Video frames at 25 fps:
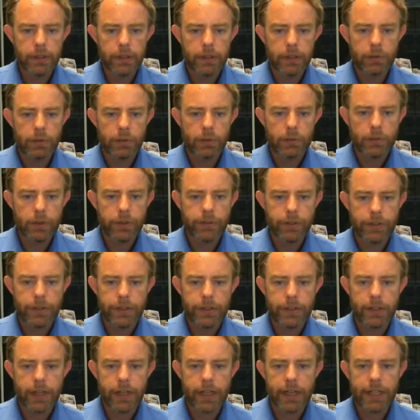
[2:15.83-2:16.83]
We'll move on
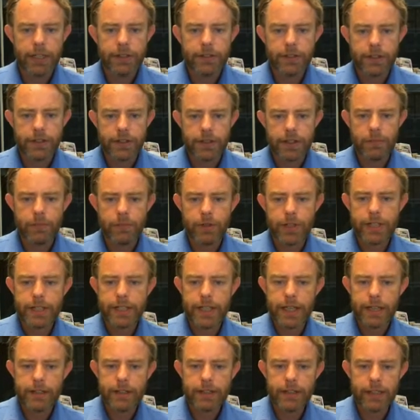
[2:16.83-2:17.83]
slightly to the summary
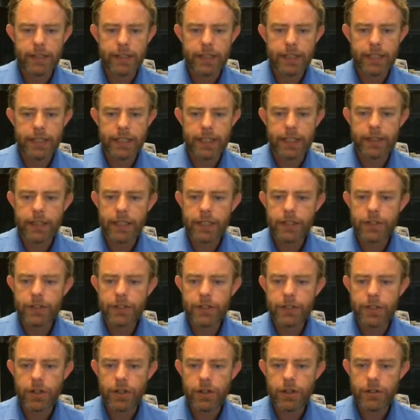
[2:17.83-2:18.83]
data, and again that
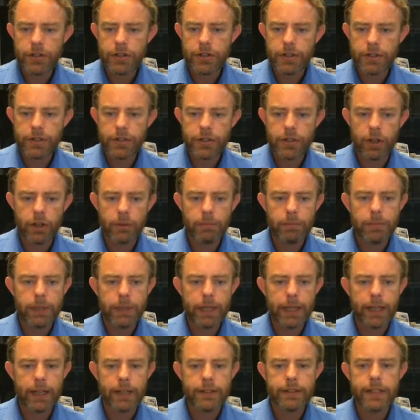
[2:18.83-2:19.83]
just shows in this top
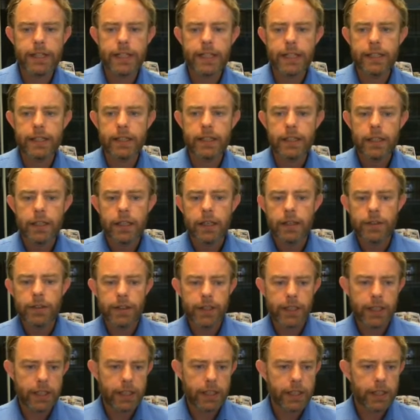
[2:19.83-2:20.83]
part here
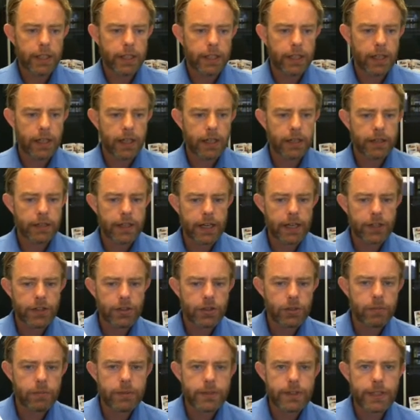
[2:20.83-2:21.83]
the
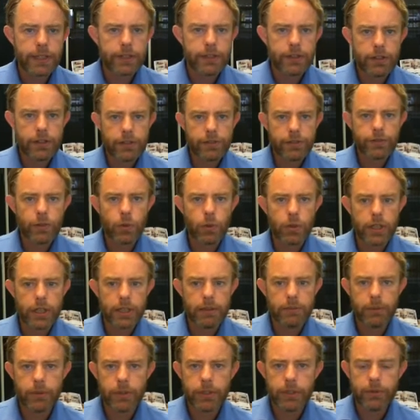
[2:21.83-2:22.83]
national percentage,
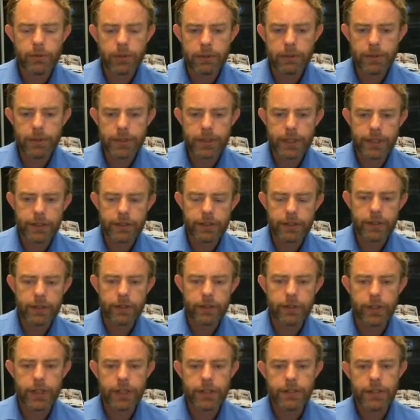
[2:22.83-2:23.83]
14.3%
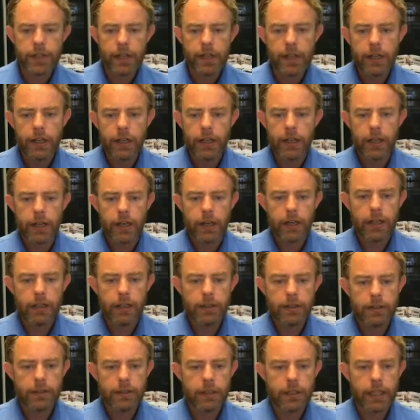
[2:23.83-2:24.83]
increase,
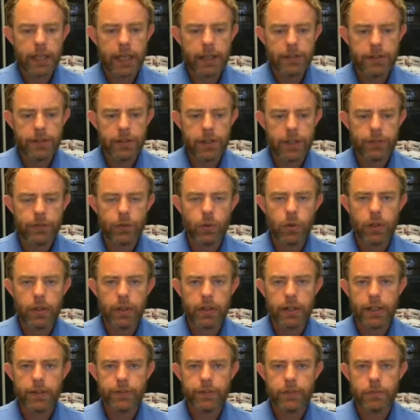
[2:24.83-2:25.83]
outside of
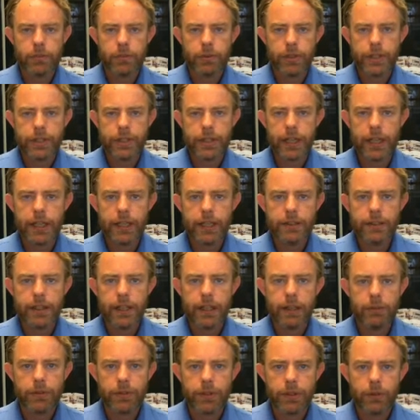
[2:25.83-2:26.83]
Auckland 11.8%,
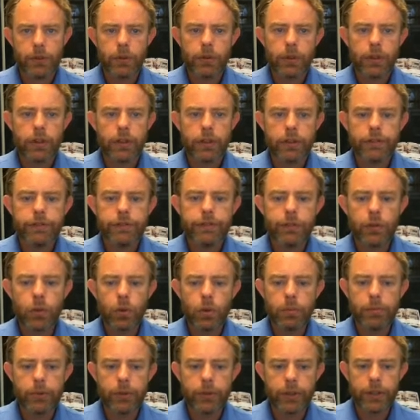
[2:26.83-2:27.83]
and within Auckland
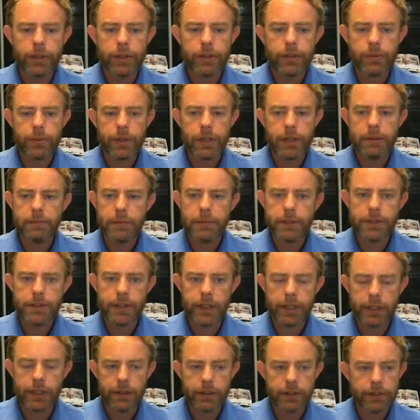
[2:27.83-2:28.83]

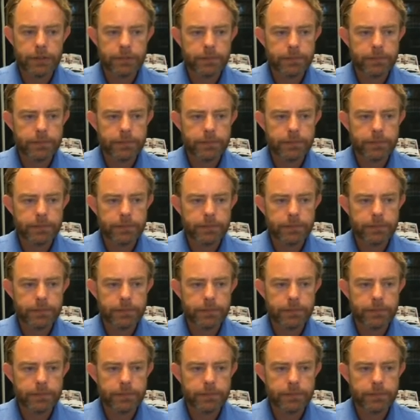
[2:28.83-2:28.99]
4.3%.